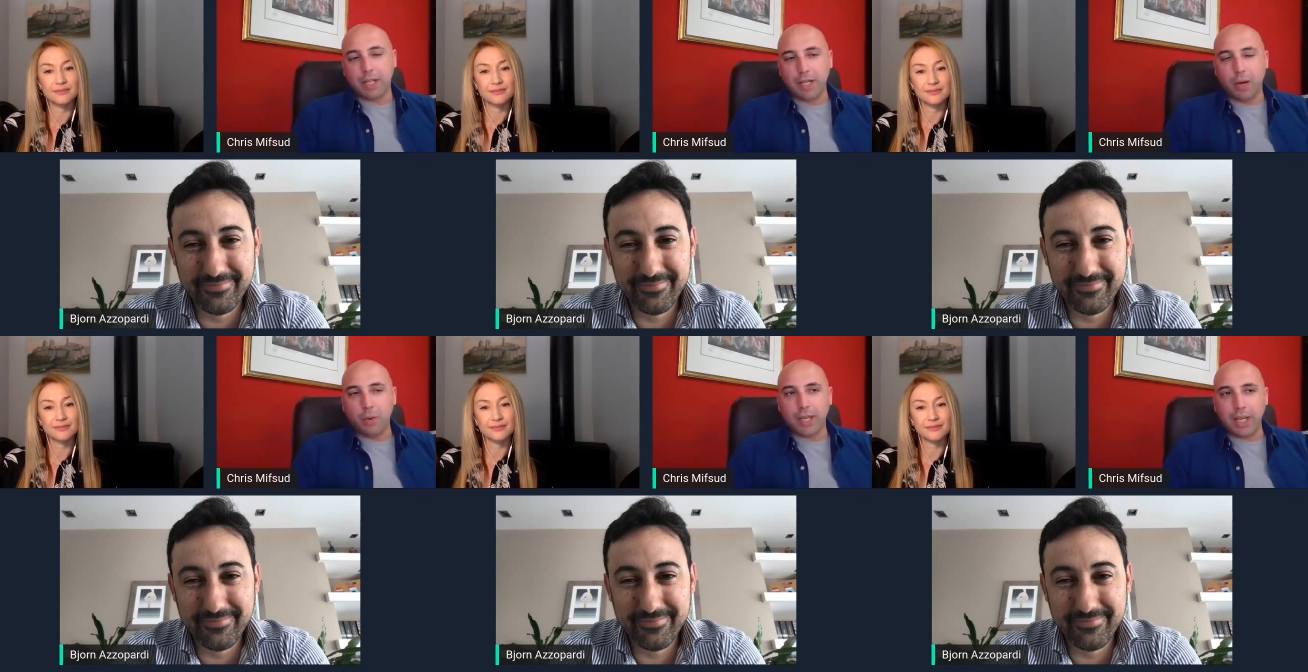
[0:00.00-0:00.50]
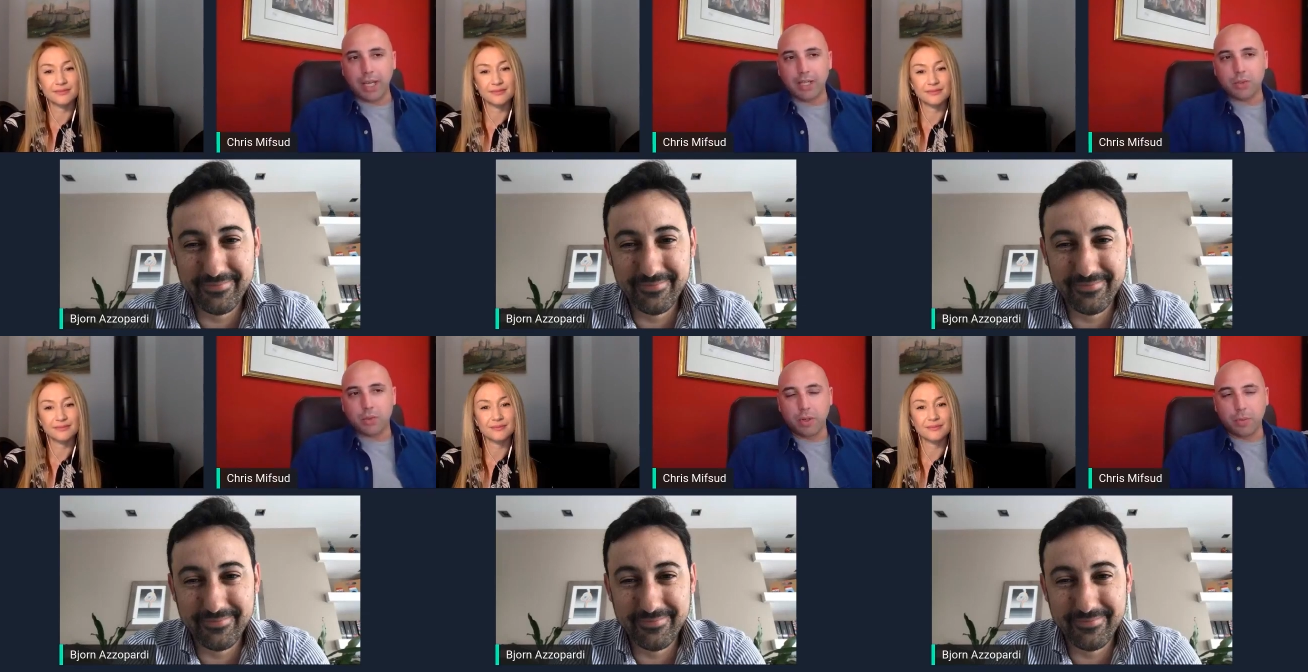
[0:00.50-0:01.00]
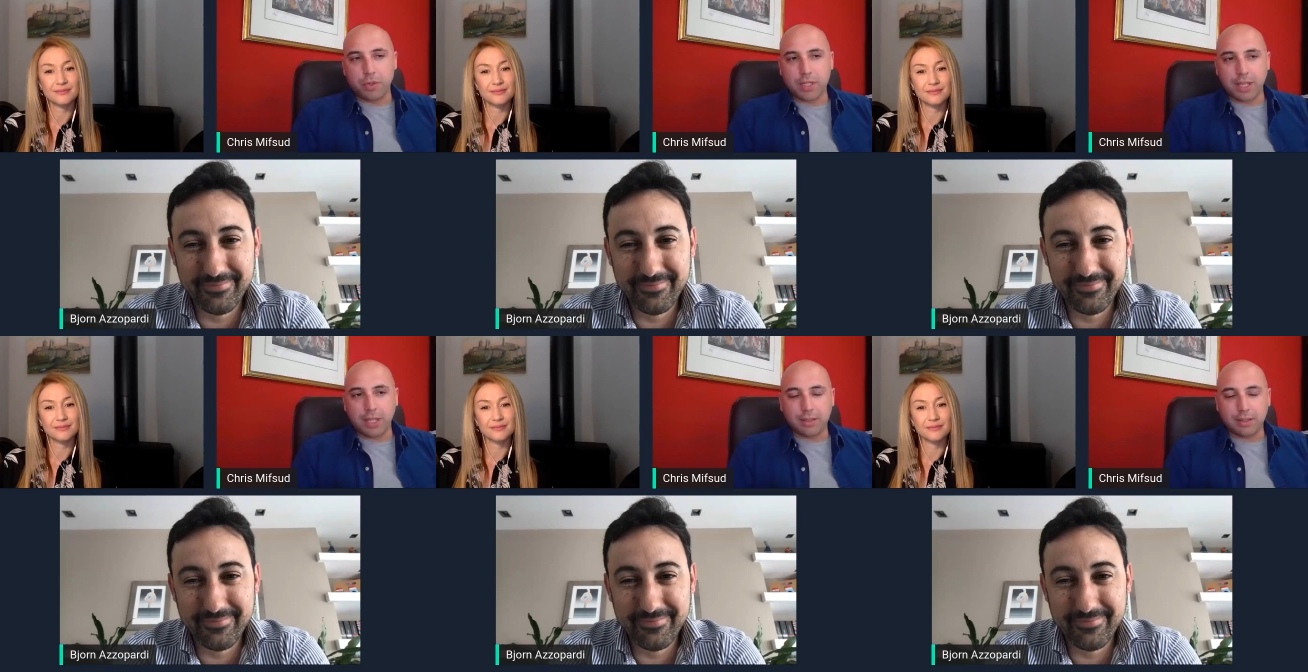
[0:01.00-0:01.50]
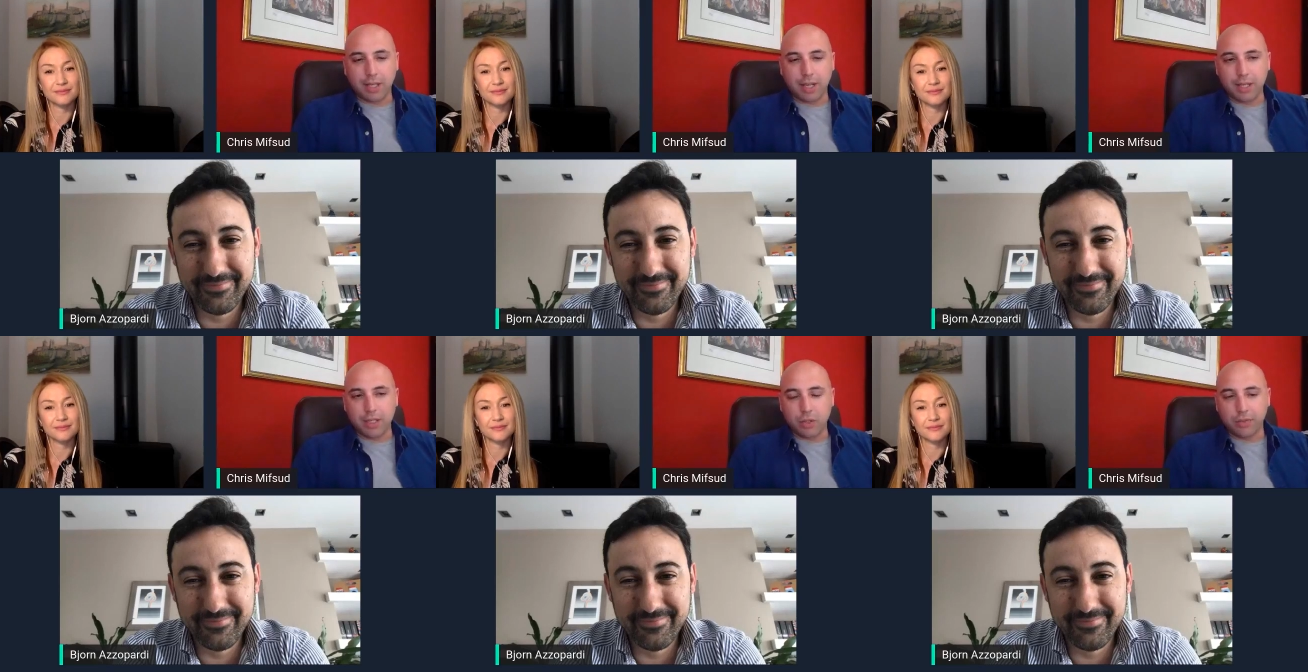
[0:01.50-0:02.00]
Speaker 1: in our case, we represent
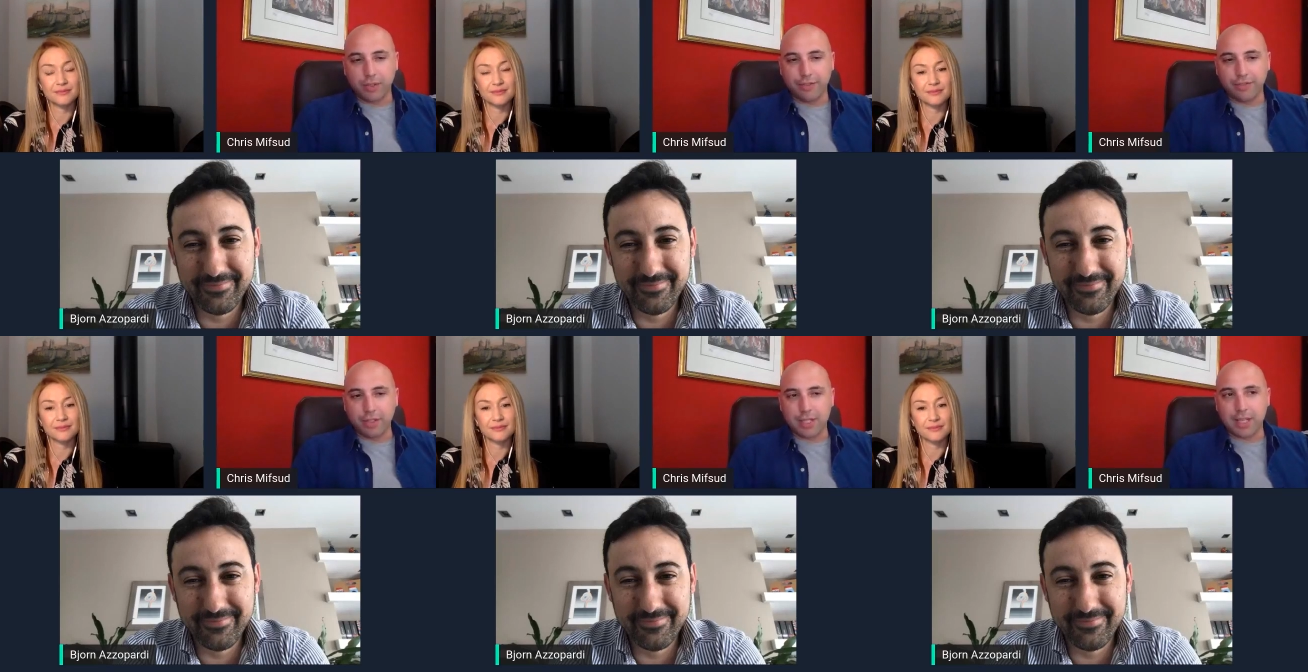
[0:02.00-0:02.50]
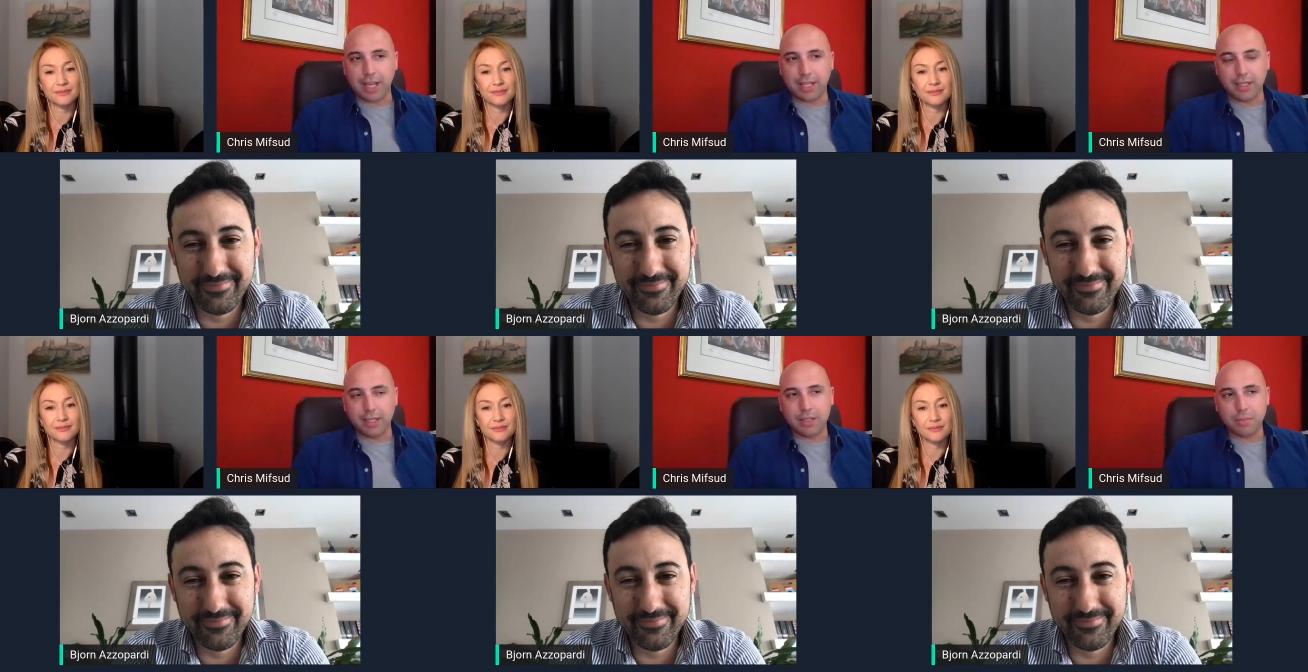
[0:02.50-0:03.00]
clients of different sectors,